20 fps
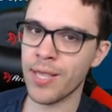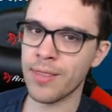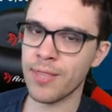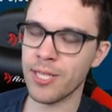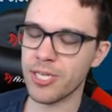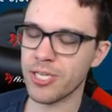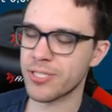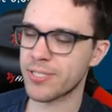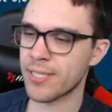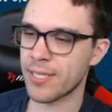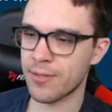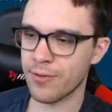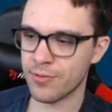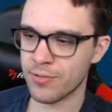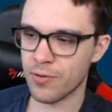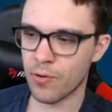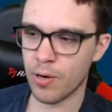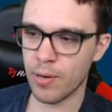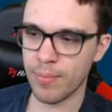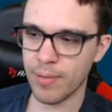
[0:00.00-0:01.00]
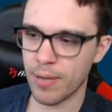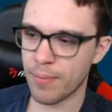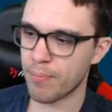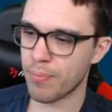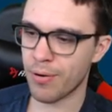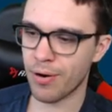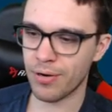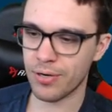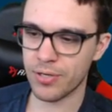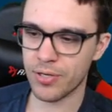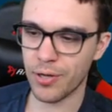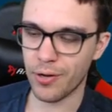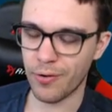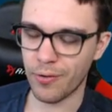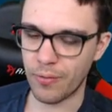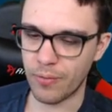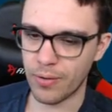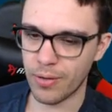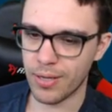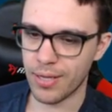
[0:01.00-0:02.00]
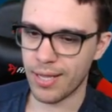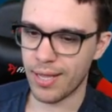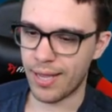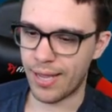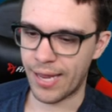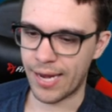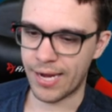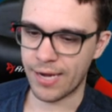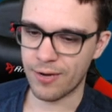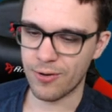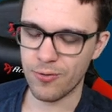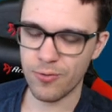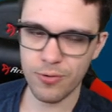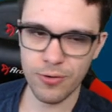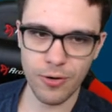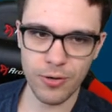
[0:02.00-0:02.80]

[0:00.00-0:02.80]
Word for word: They didn't mention when, they just said there's going to be a part two,